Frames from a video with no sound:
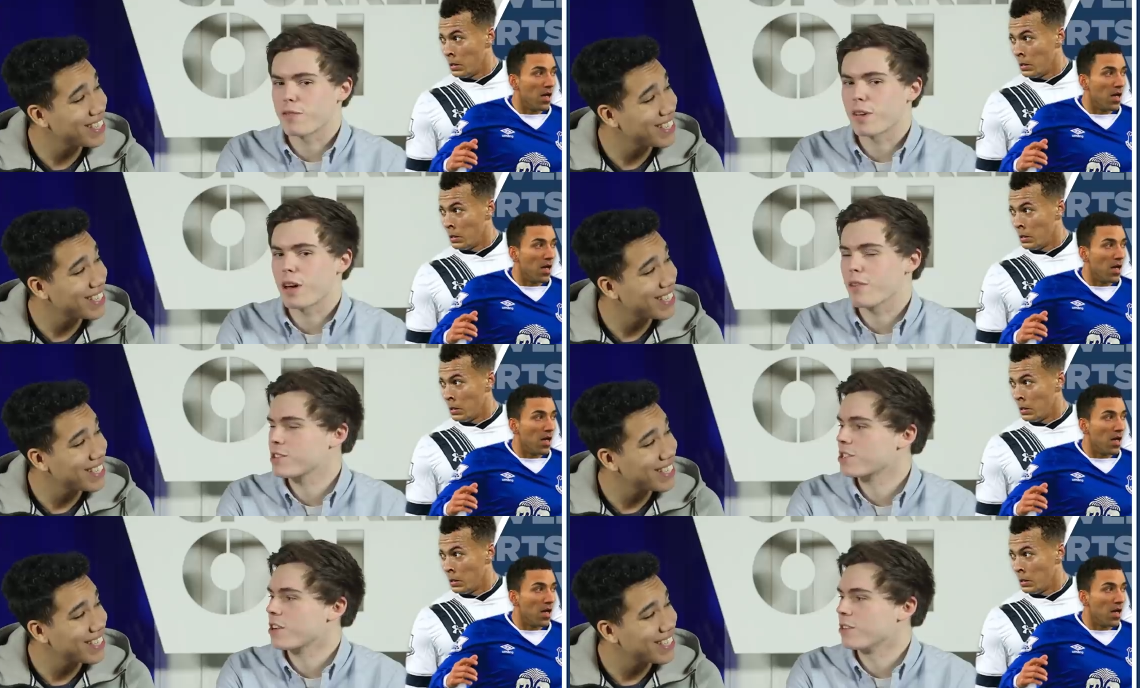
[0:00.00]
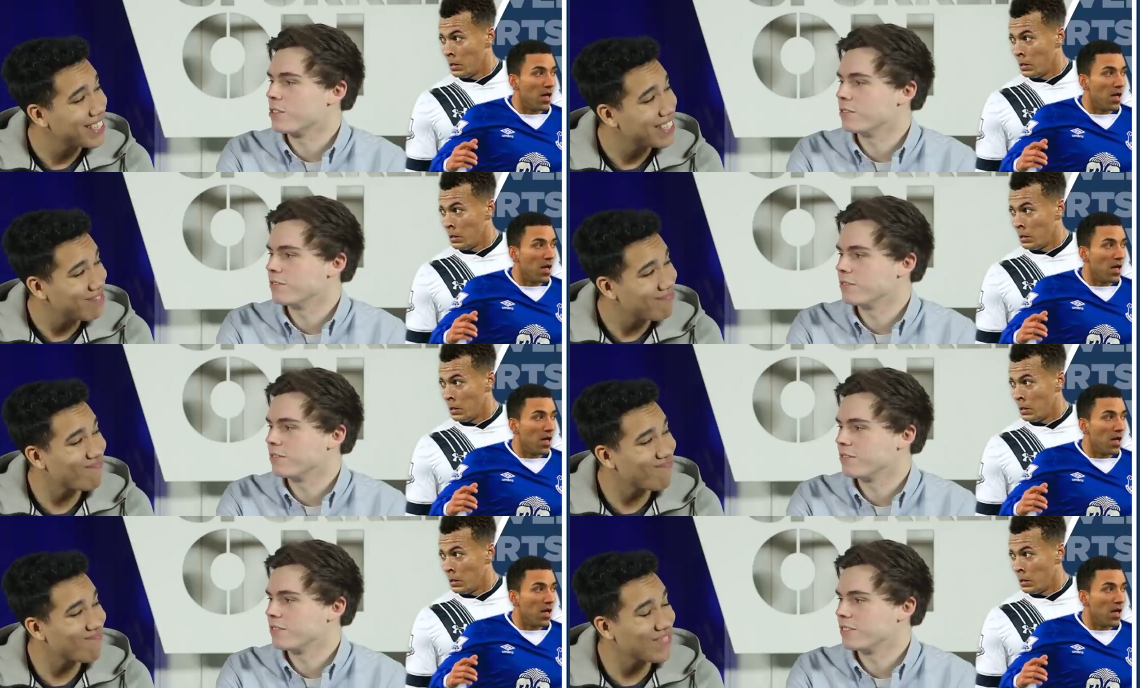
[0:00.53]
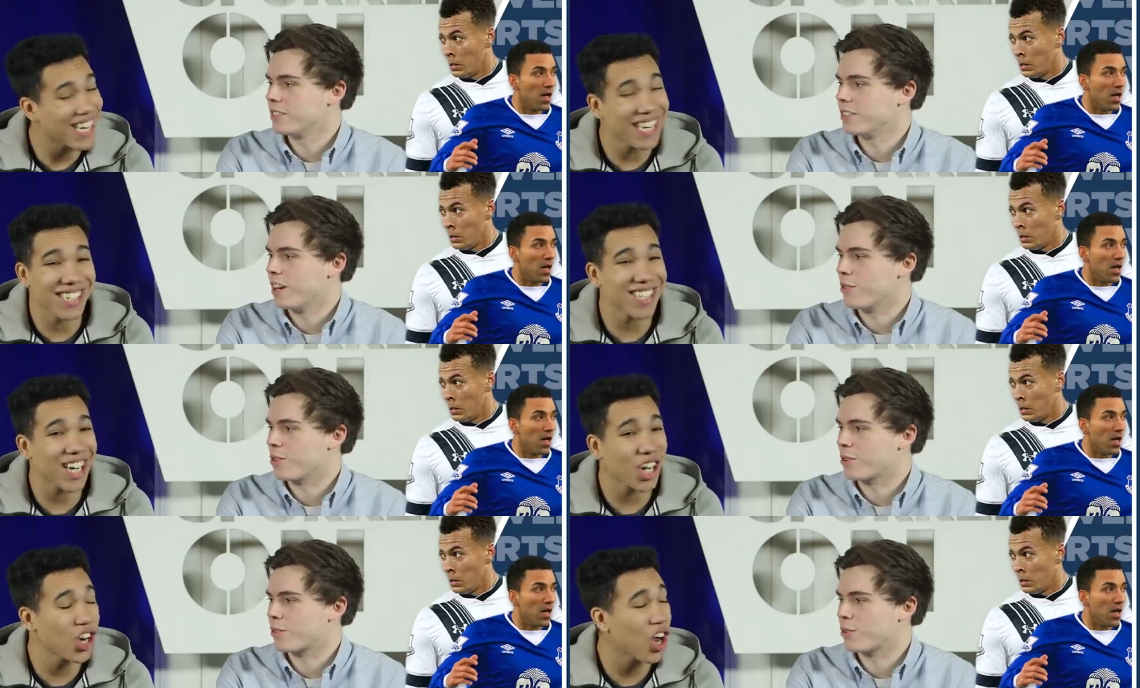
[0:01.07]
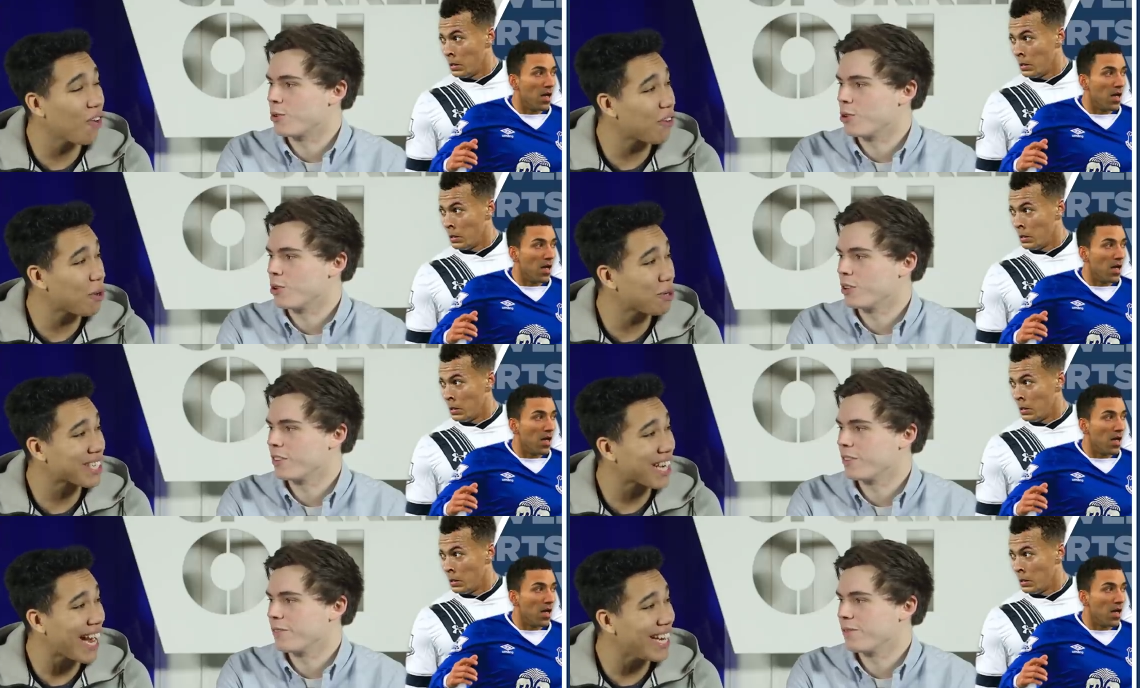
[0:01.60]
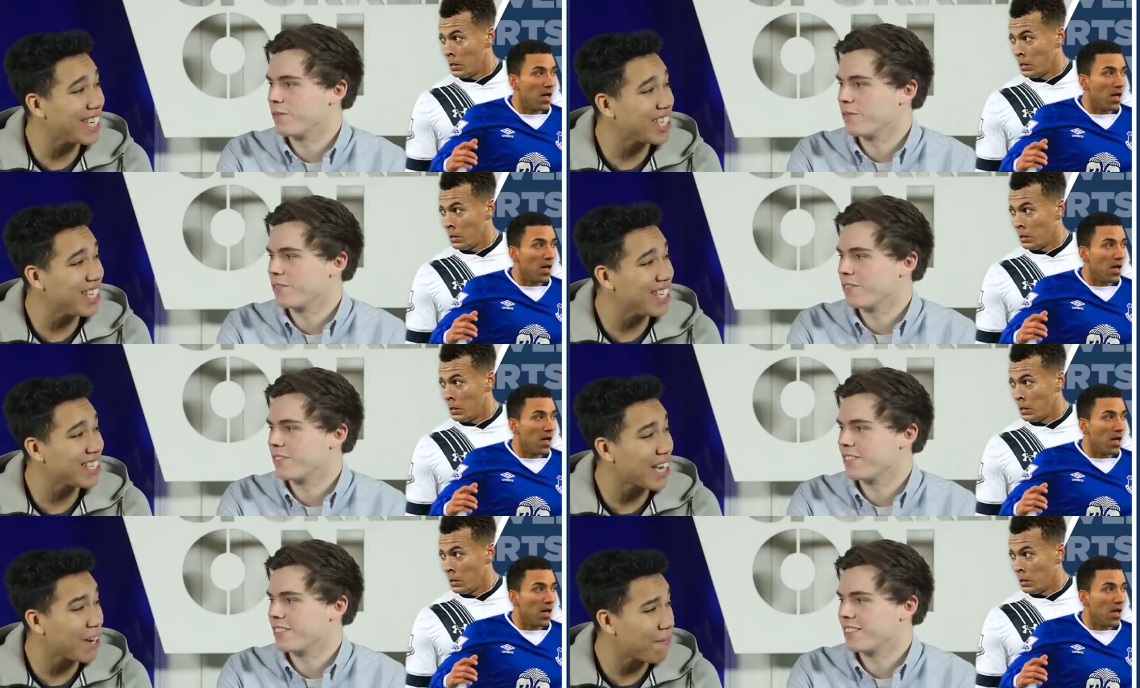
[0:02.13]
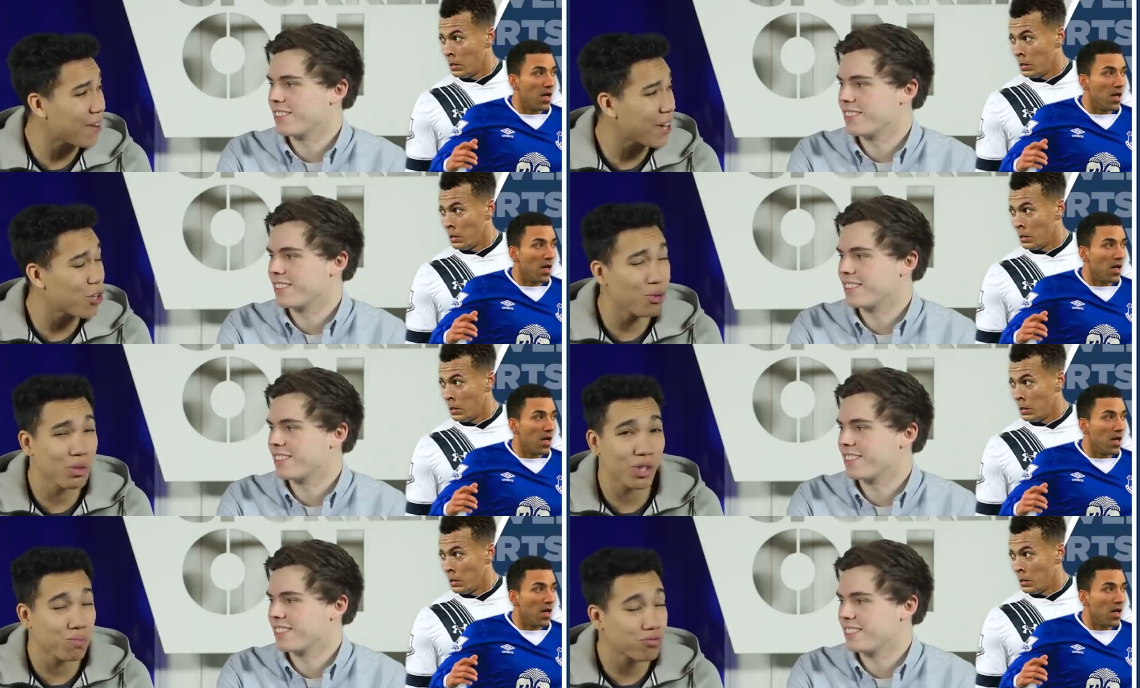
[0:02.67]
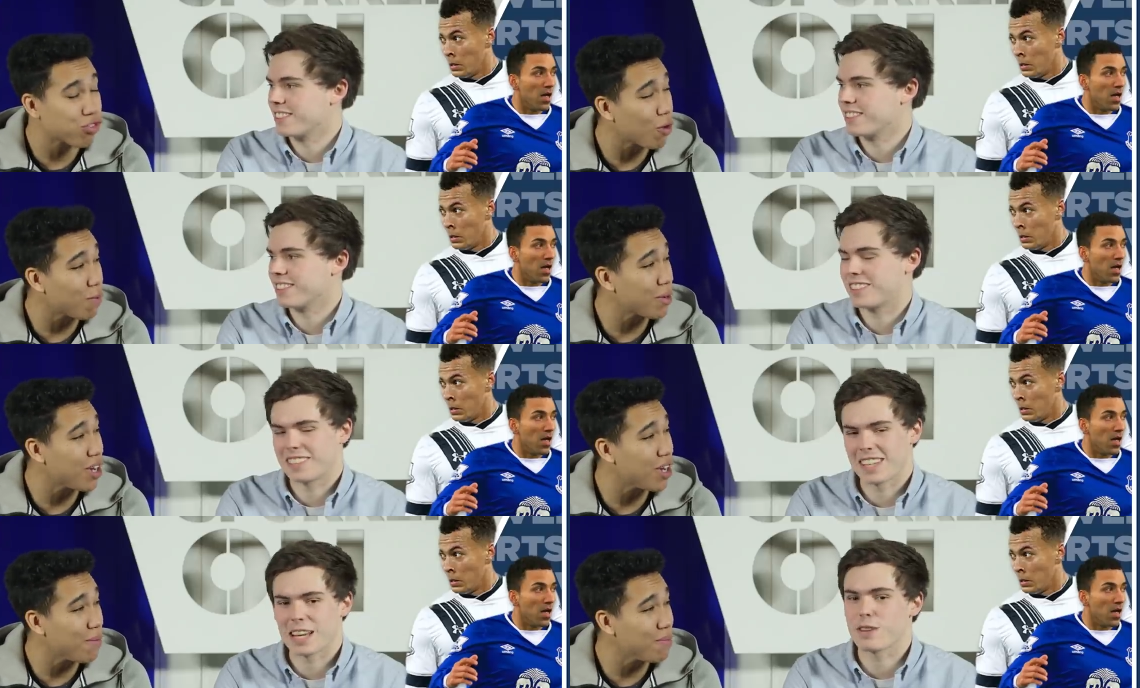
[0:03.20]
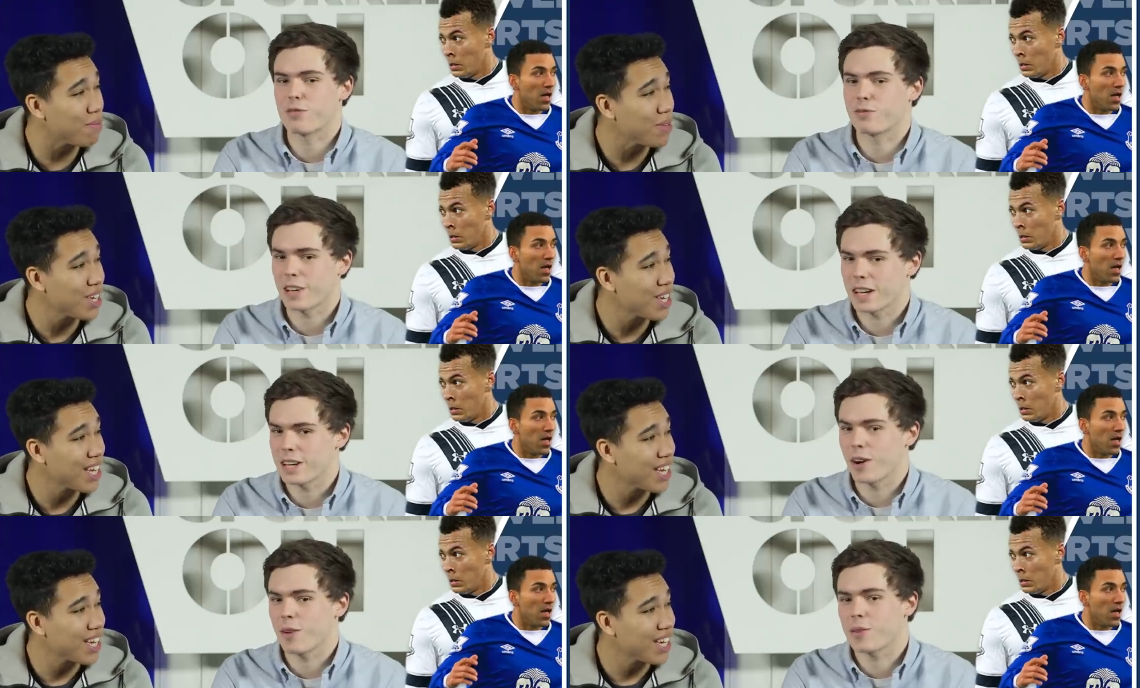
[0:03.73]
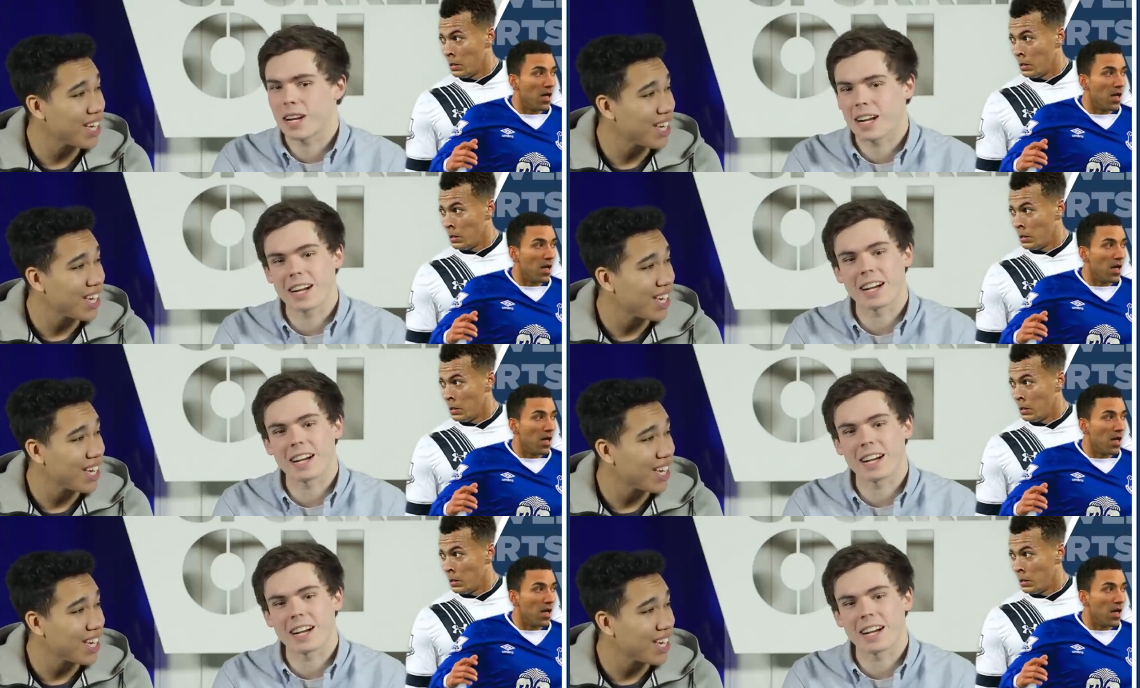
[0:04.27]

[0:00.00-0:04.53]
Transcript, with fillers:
Speaker 1: a fair result. In the I second half, it was KG, Deulofeu was a problem. Deulofeu, I'm,